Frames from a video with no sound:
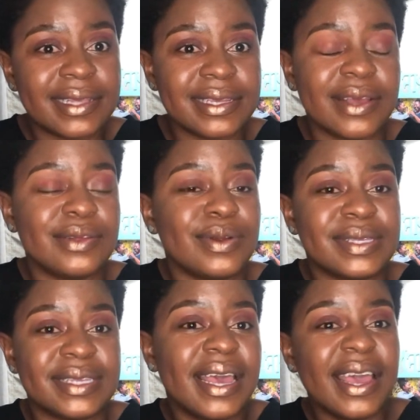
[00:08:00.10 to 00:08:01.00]
year
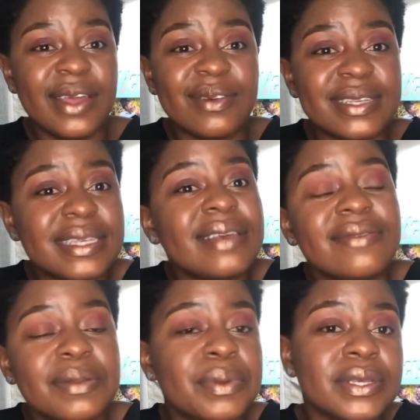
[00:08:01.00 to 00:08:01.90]
it was 7,
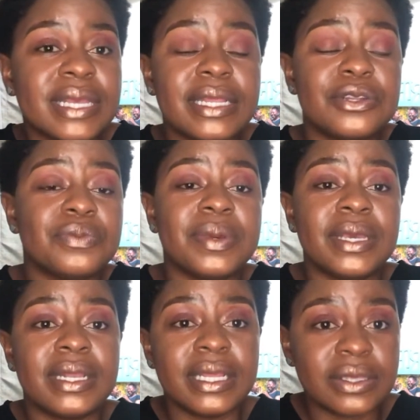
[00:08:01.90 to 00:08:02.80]
because I needed to be at
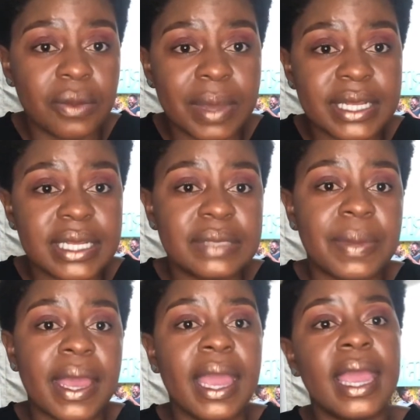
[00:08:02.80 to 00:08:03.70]
least on my desk by
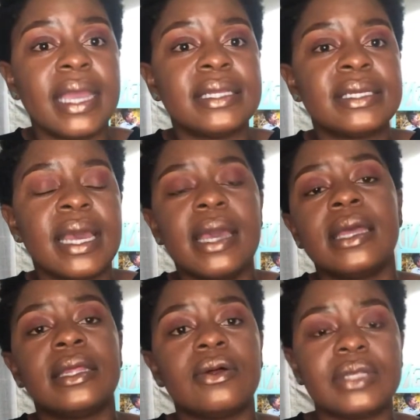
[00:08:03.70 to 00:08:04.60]
8, and I
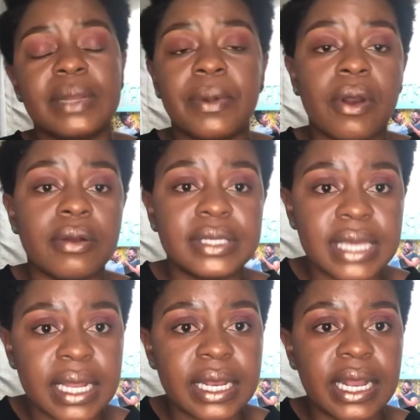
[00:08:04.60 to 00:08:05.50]
would sleep around 10,
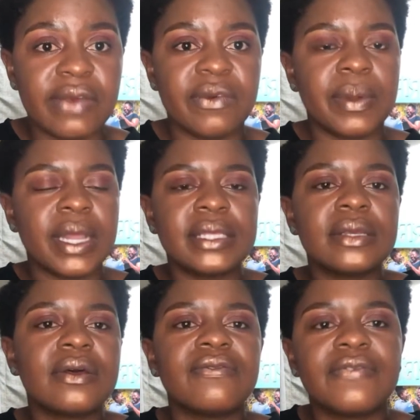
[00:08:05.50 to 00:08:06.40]
11. But I still
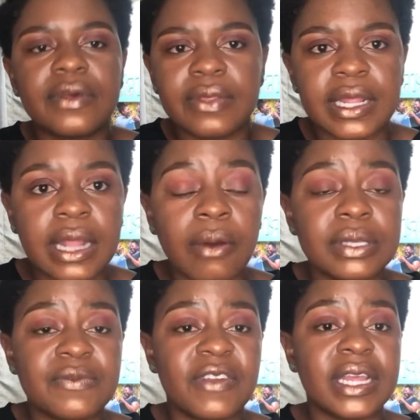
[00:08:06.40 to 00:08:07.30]
could feel that I was
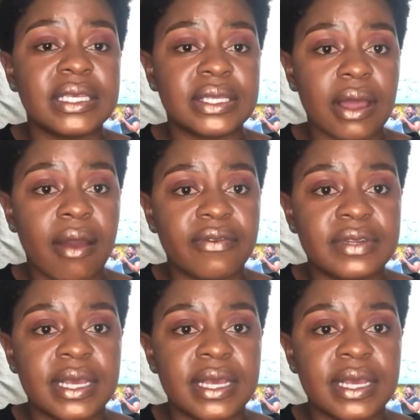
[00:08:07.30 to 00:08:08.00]
feeling starved.